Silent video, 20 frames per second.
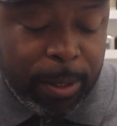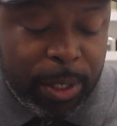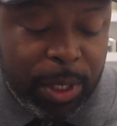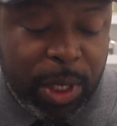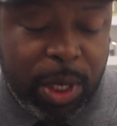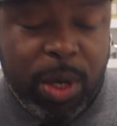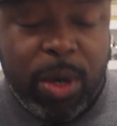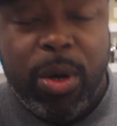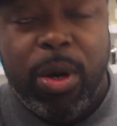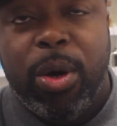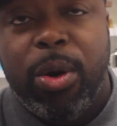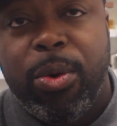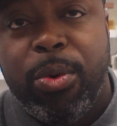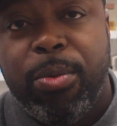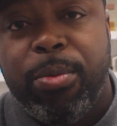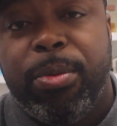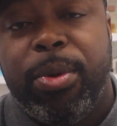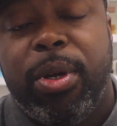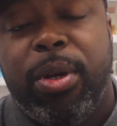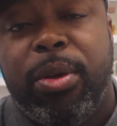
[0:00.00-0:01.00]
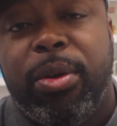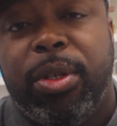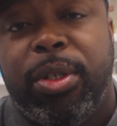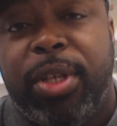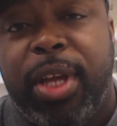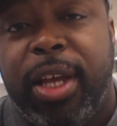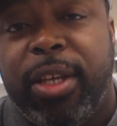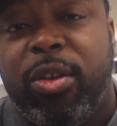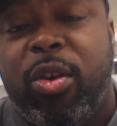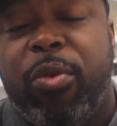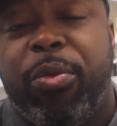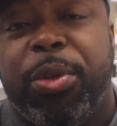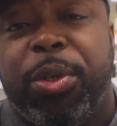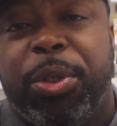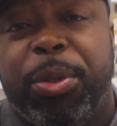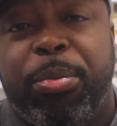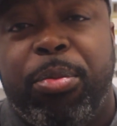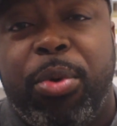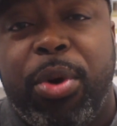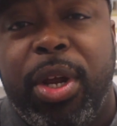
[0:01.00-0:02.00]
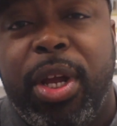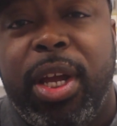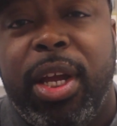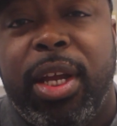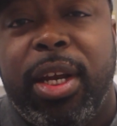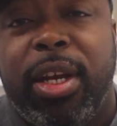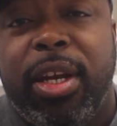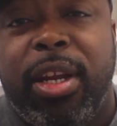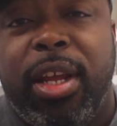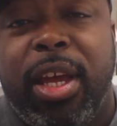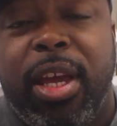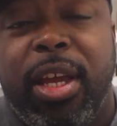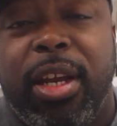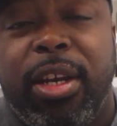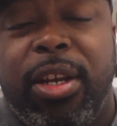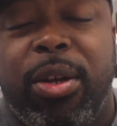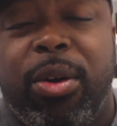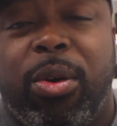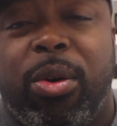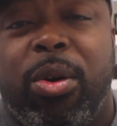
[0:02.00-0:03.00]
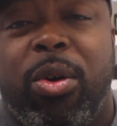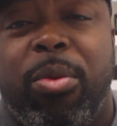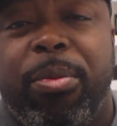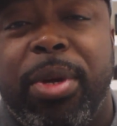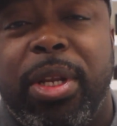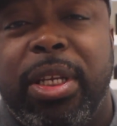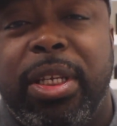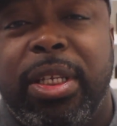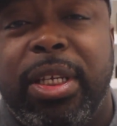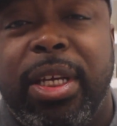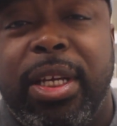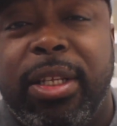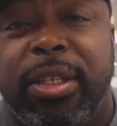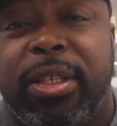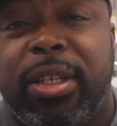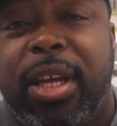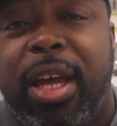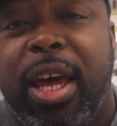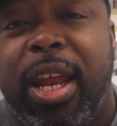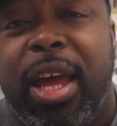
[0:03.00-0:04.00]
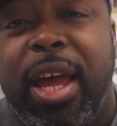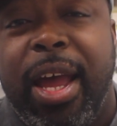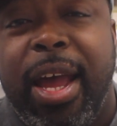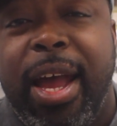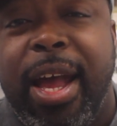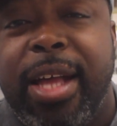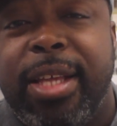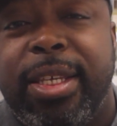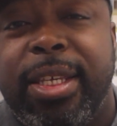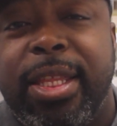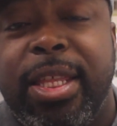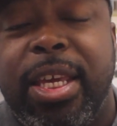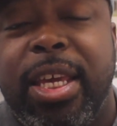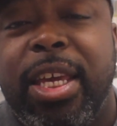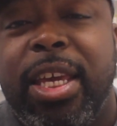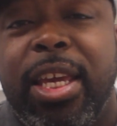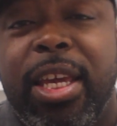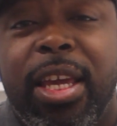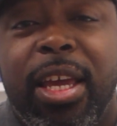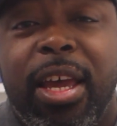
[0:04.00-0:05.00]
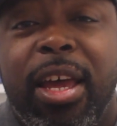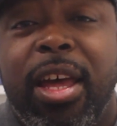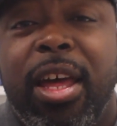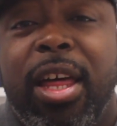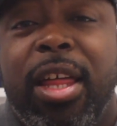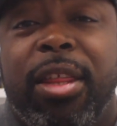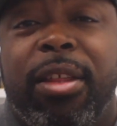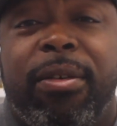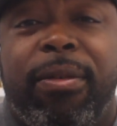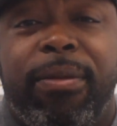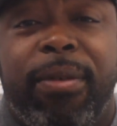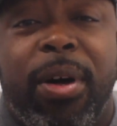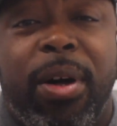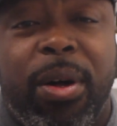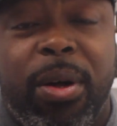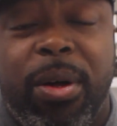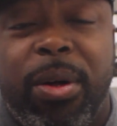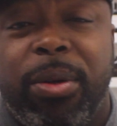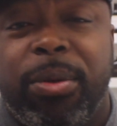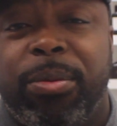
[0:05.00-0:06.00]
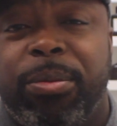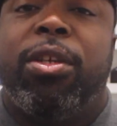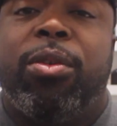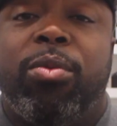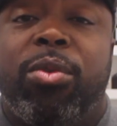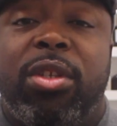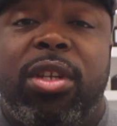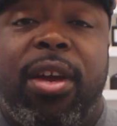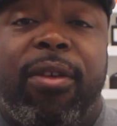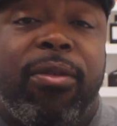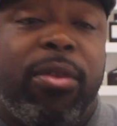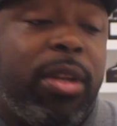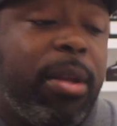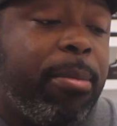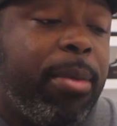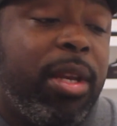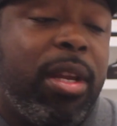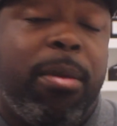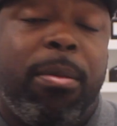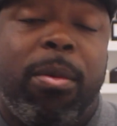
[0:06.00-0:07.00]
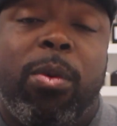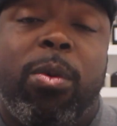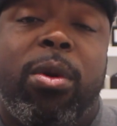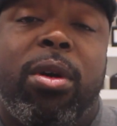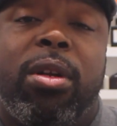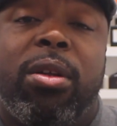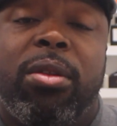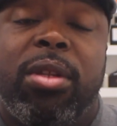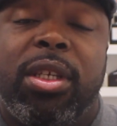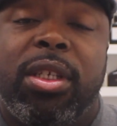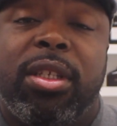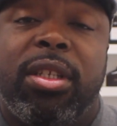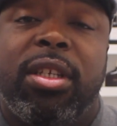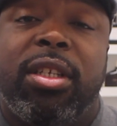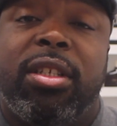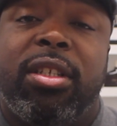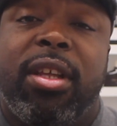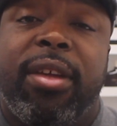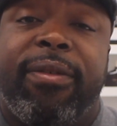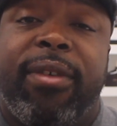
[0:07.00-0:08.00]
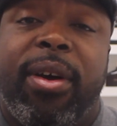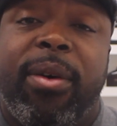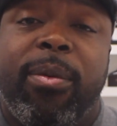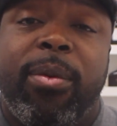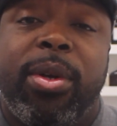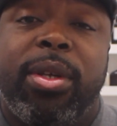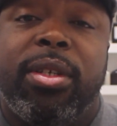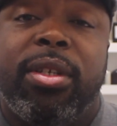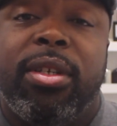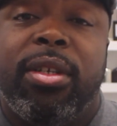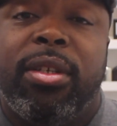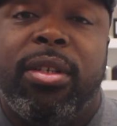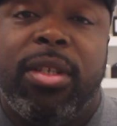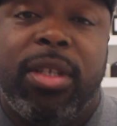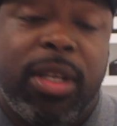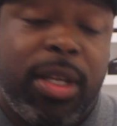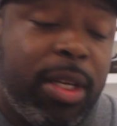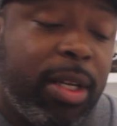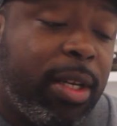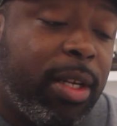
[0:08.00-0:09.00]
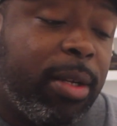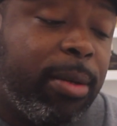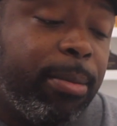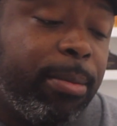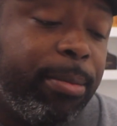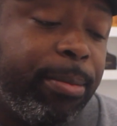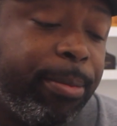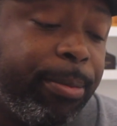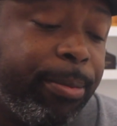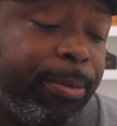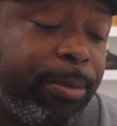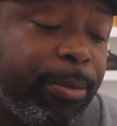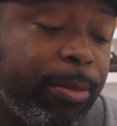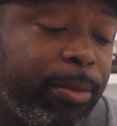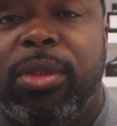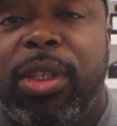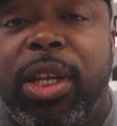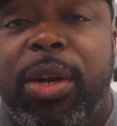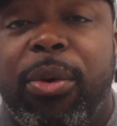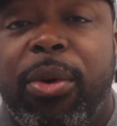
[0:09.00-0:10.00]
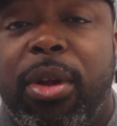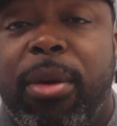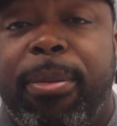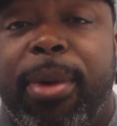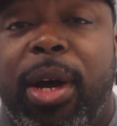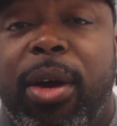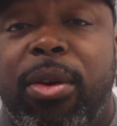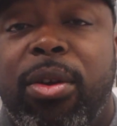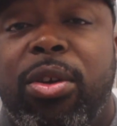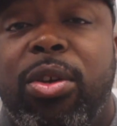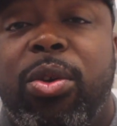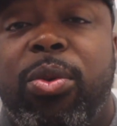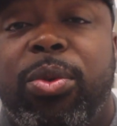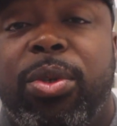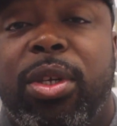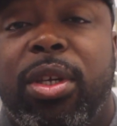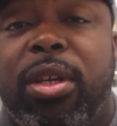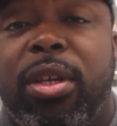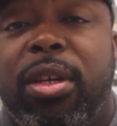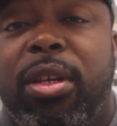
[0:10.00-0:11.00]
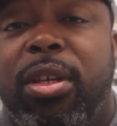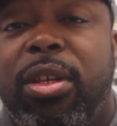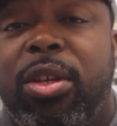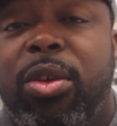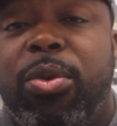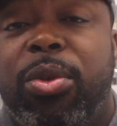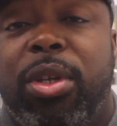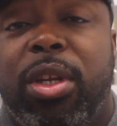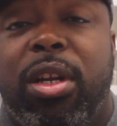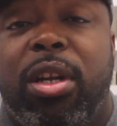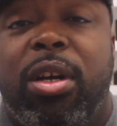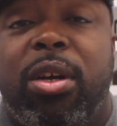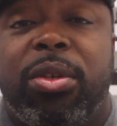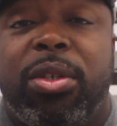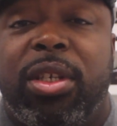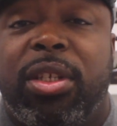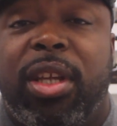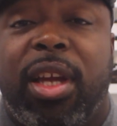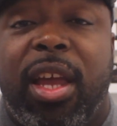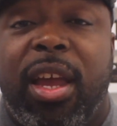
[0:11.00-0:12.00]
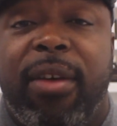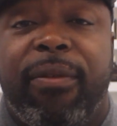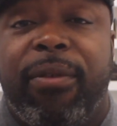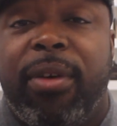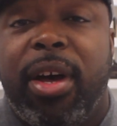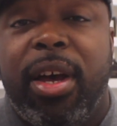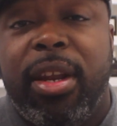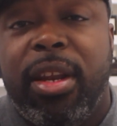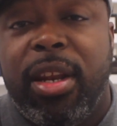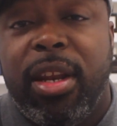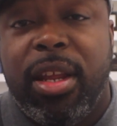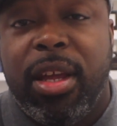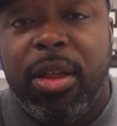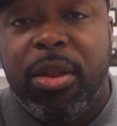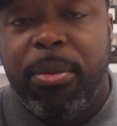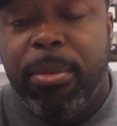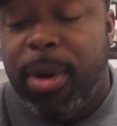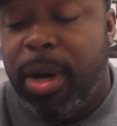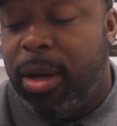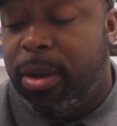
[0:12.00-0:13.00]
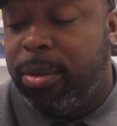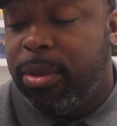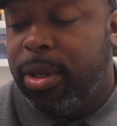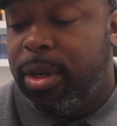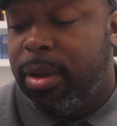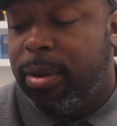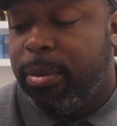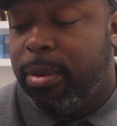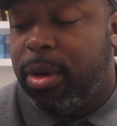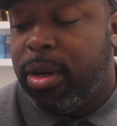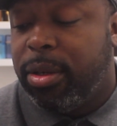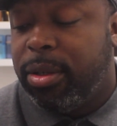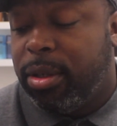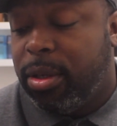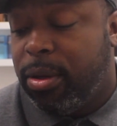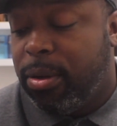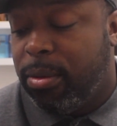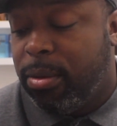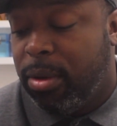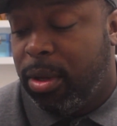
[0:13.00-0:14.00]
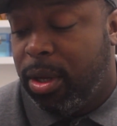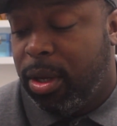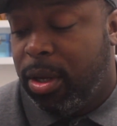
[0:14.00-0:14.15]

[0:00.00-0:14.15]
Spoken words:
Dior Homme takes over the spring, and Dior Homme Intense kind of has the fall. This would definitely be number 1 on this list if I wasn't leery about using it all, since I can't find any other bottles anywhere. So